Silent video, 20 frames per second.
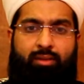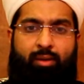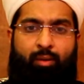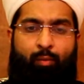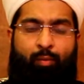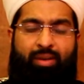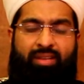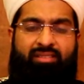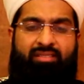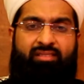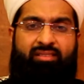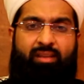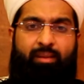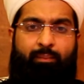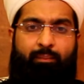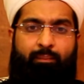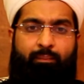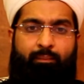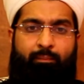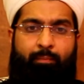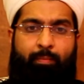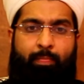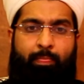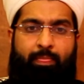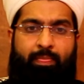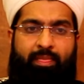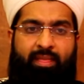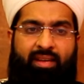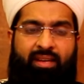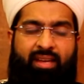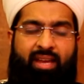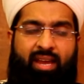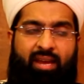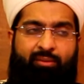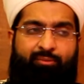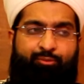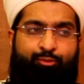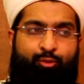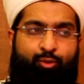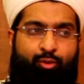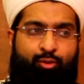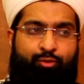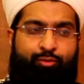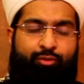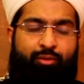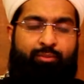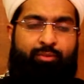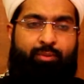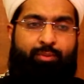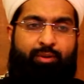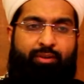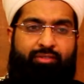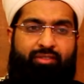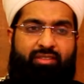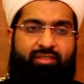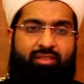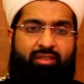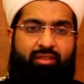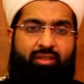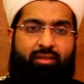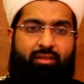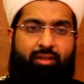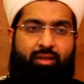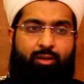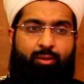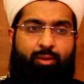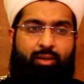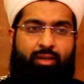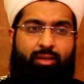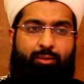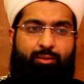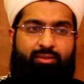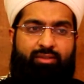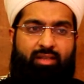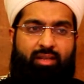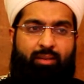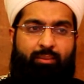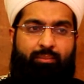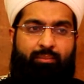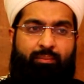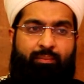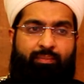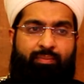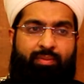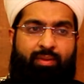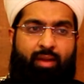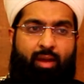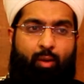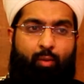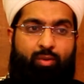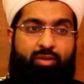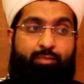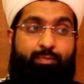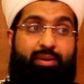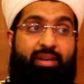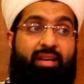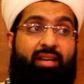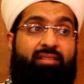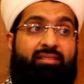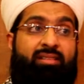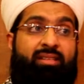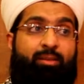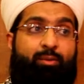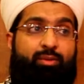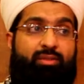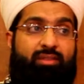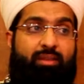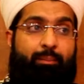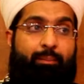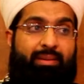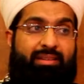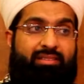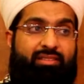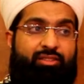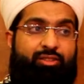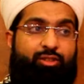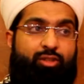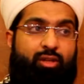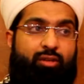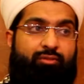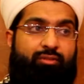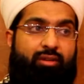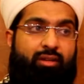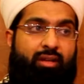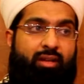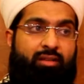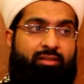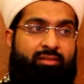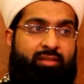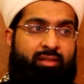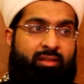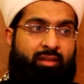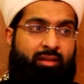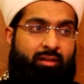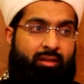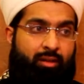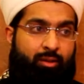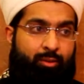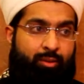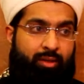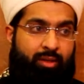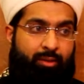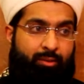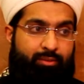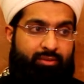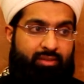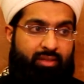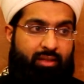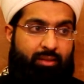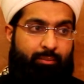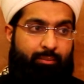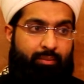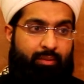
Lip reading: wisdom that came forth from the Prophet sallallahu alayhi wa sallam was because he was a messenger of Allah sallallahu alayhi wa sallam.